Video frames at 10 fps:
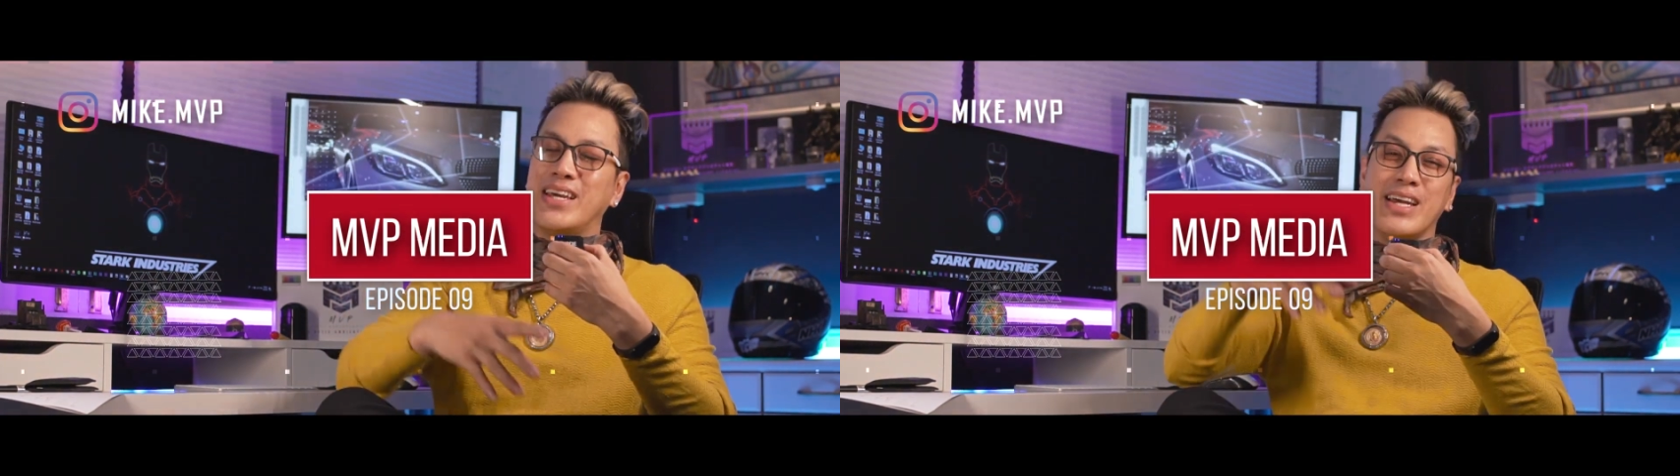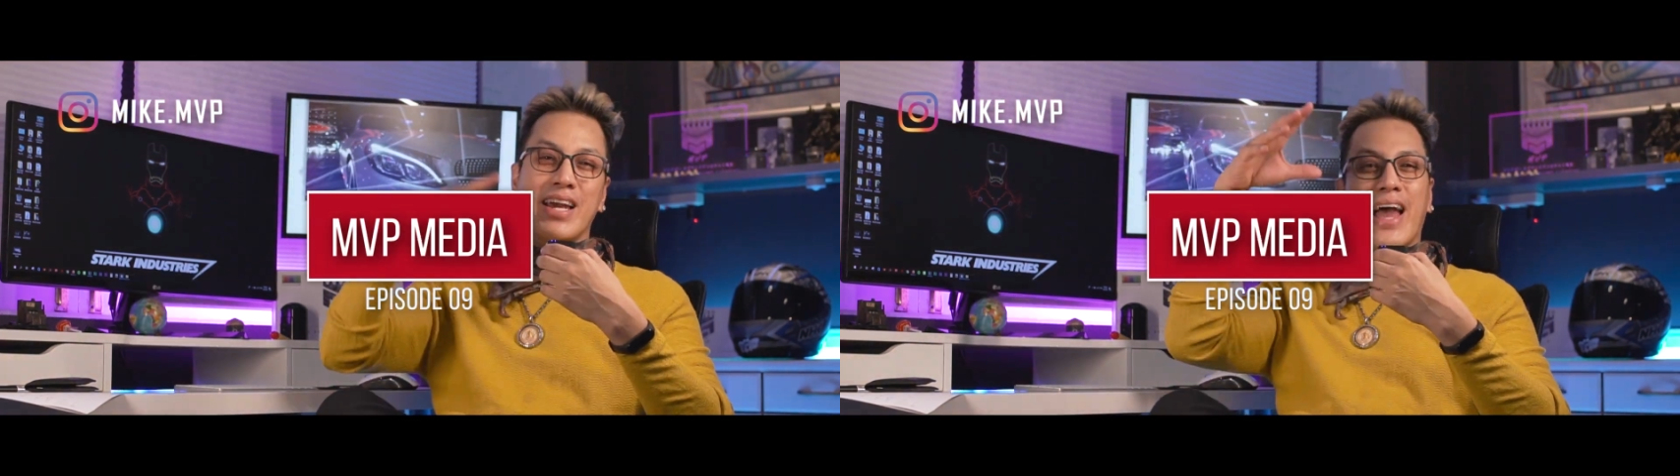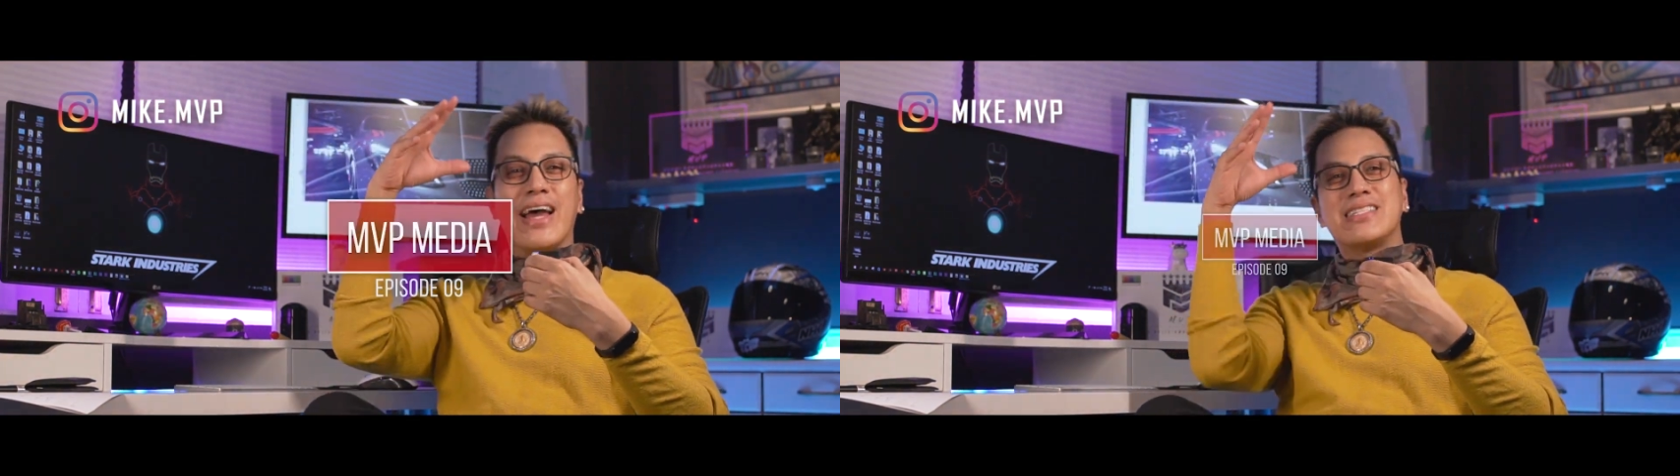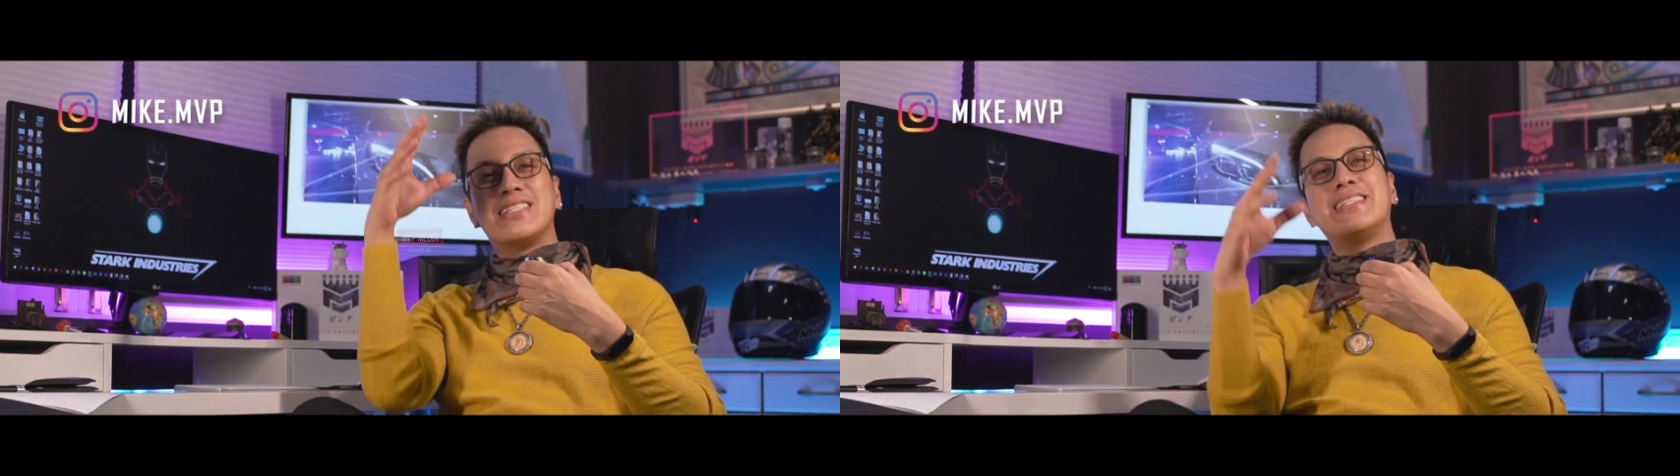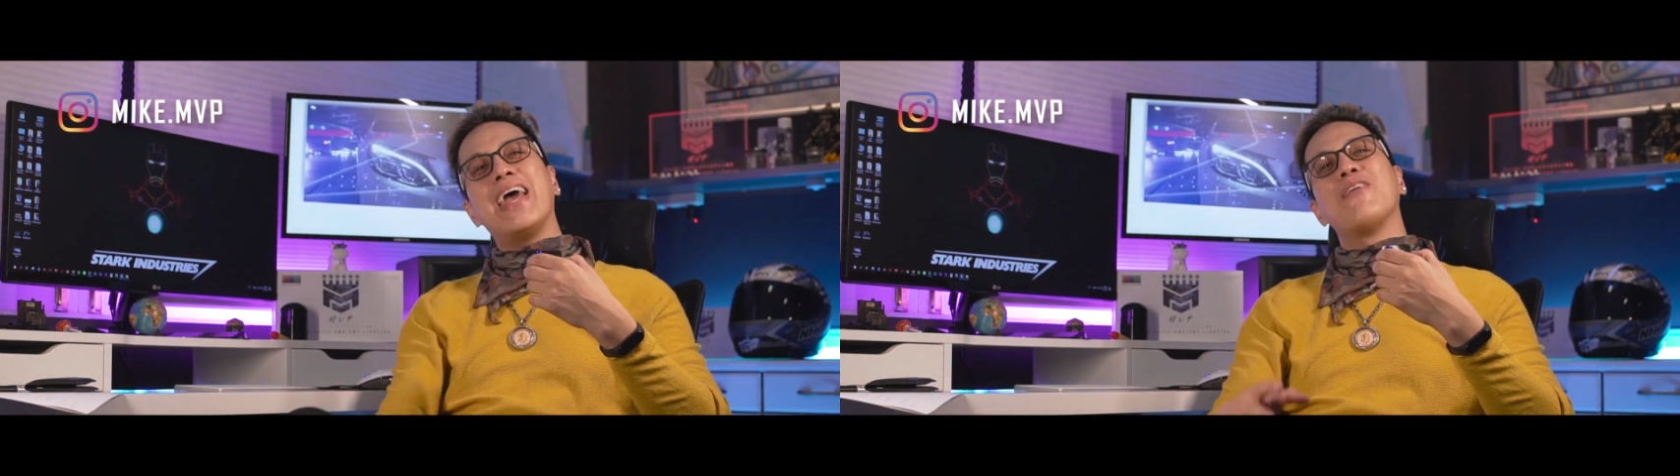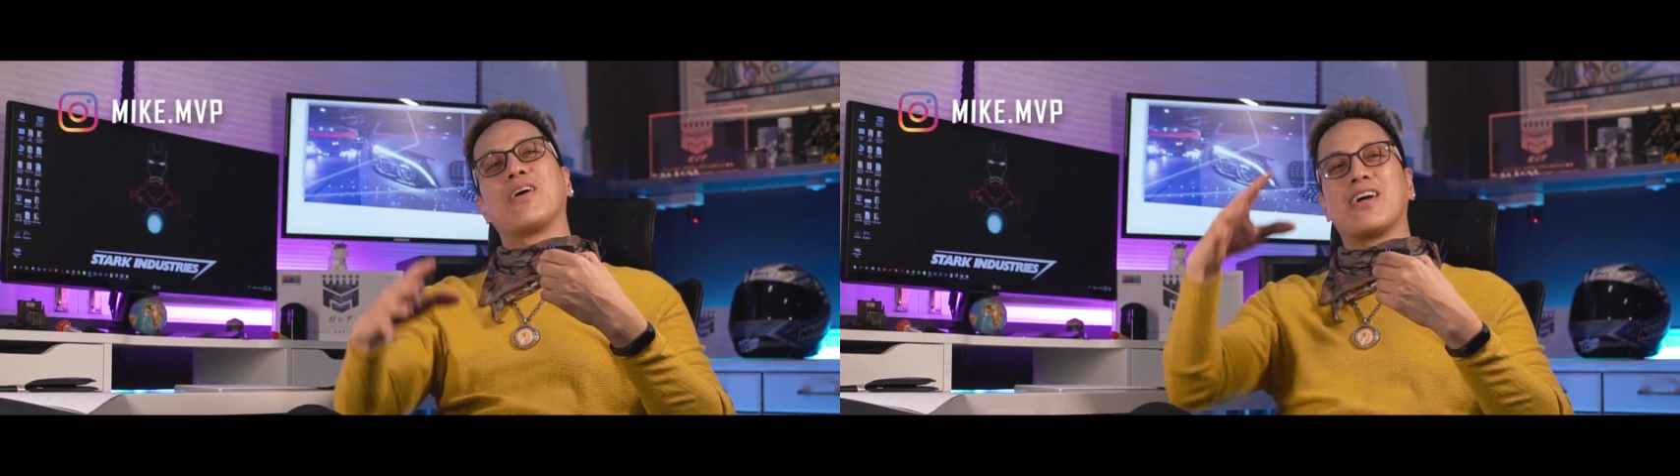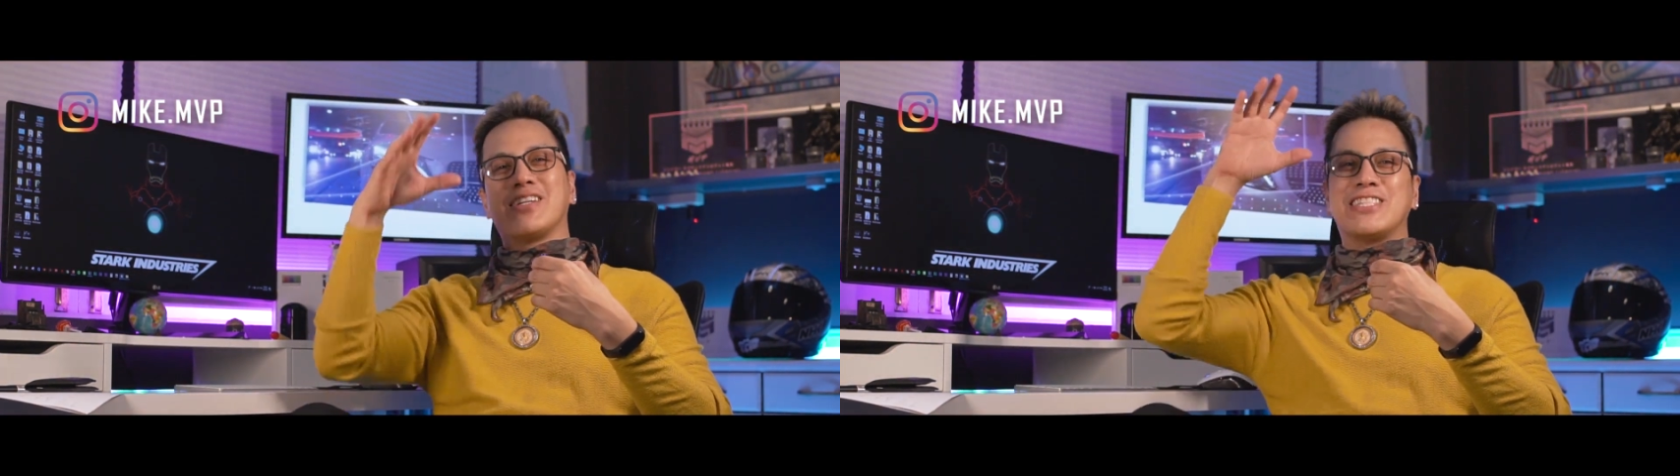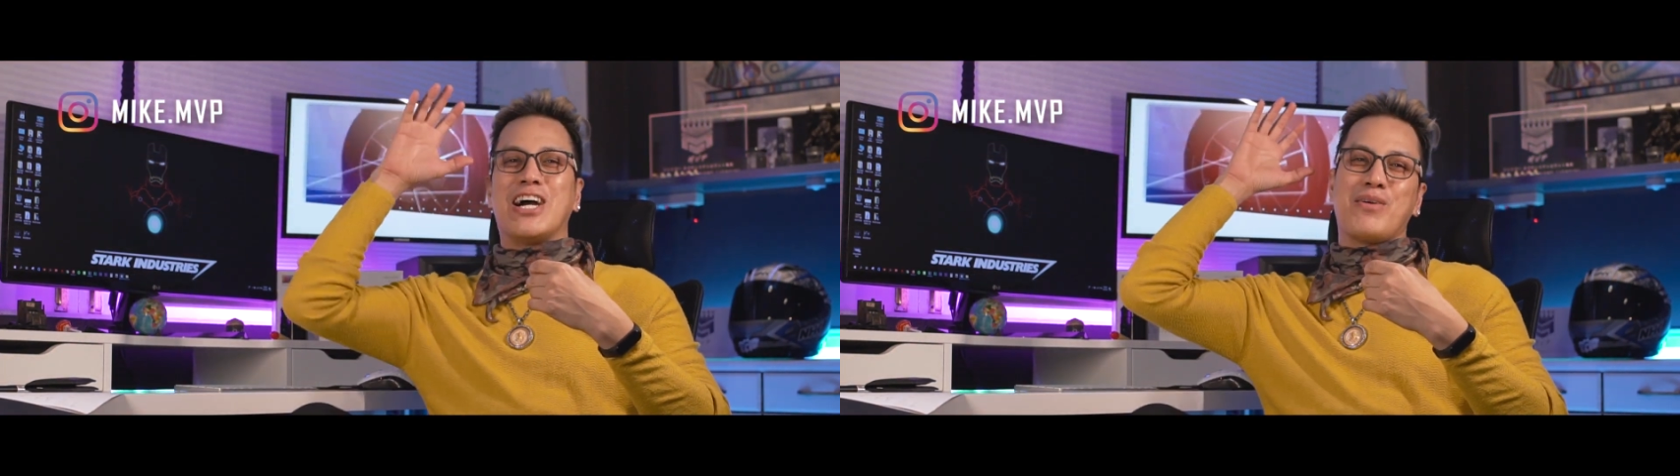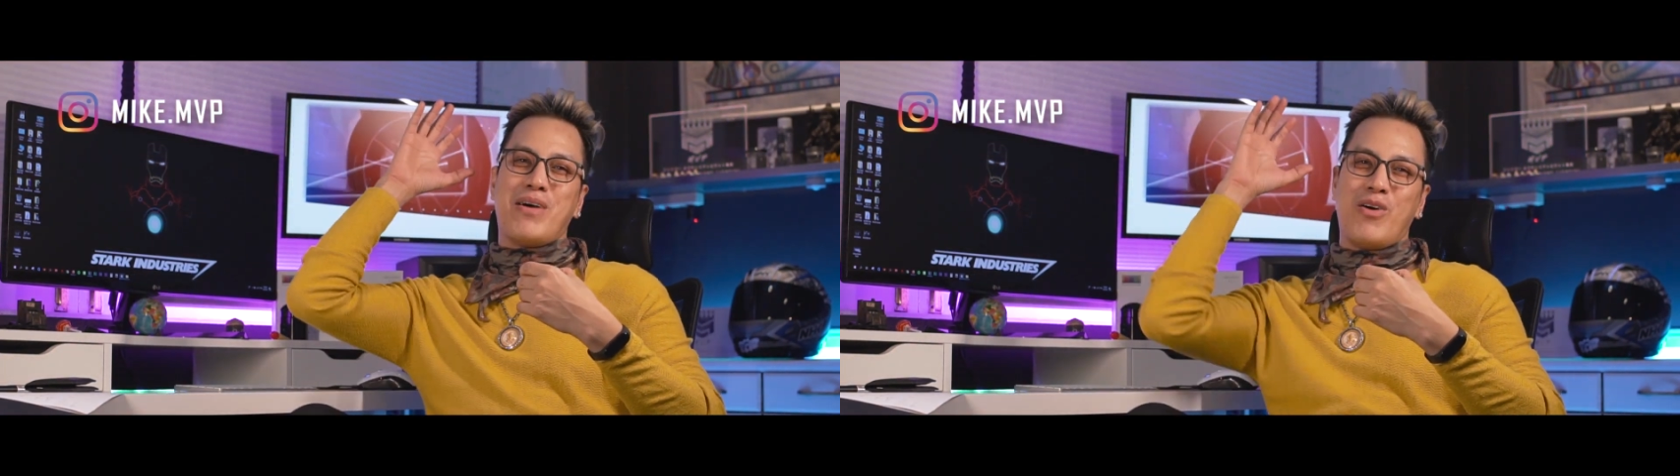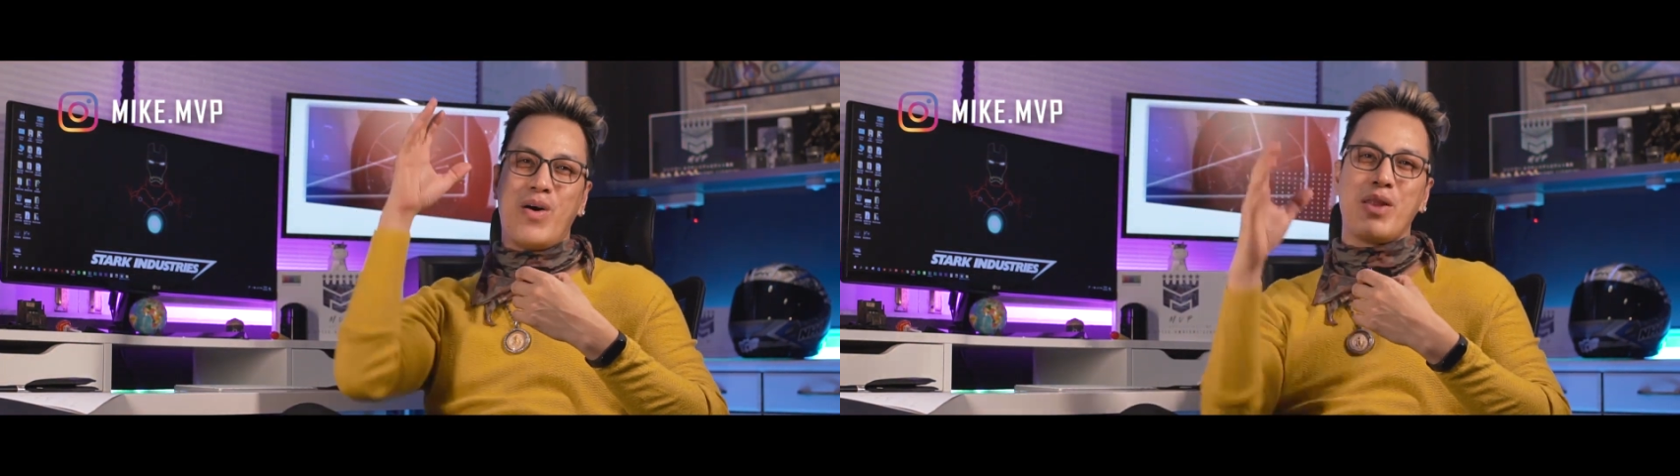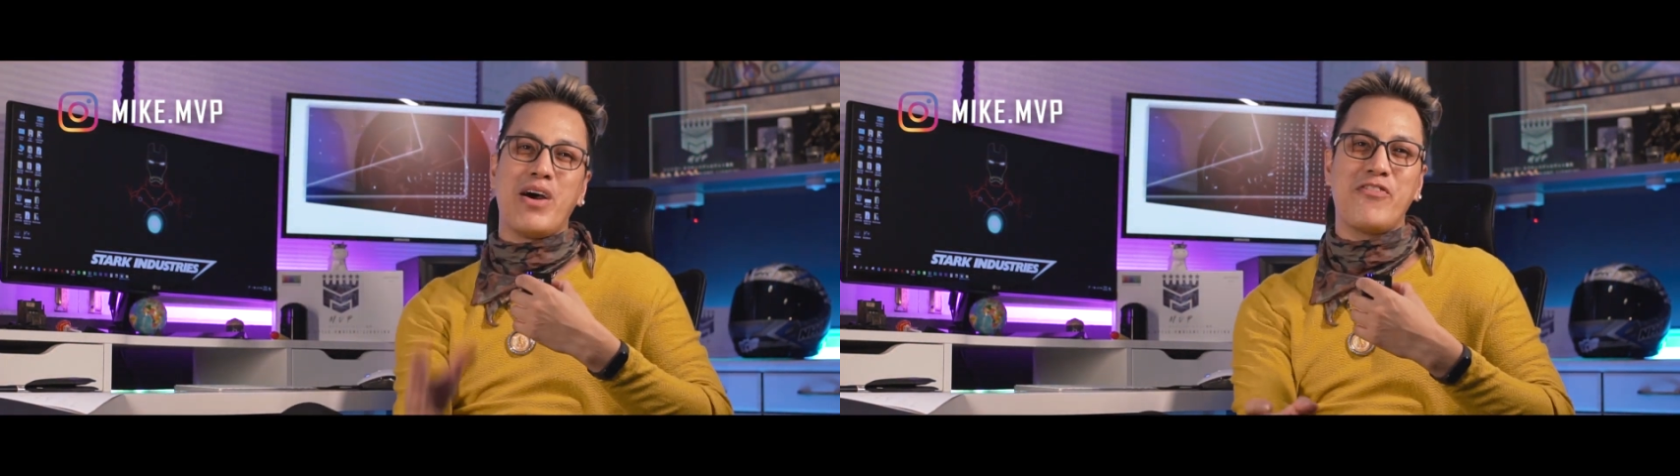and today we're gonna talk about one of my